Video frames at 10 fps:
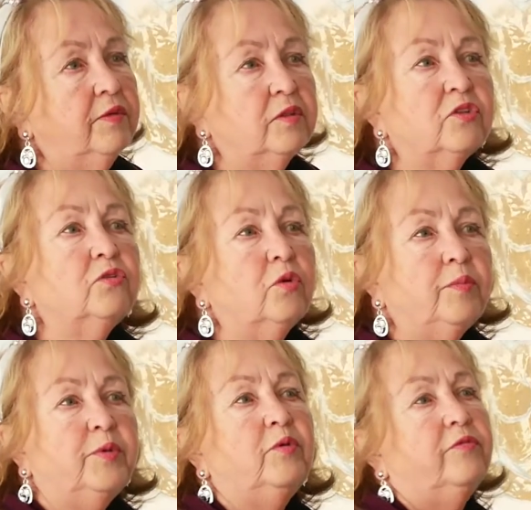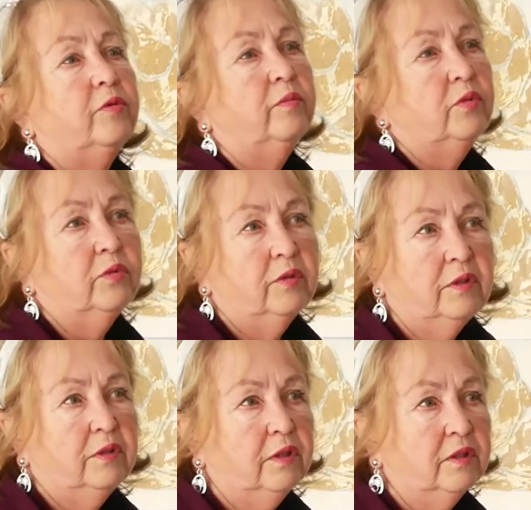It stops you from doing
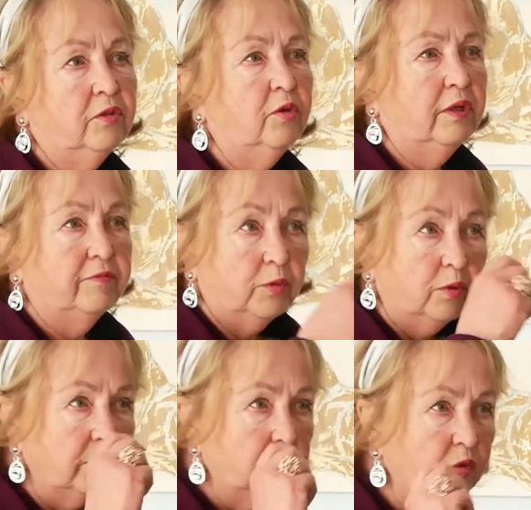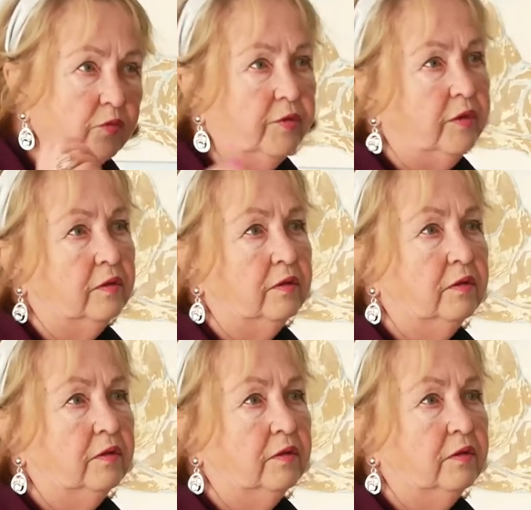things. You have to remove it.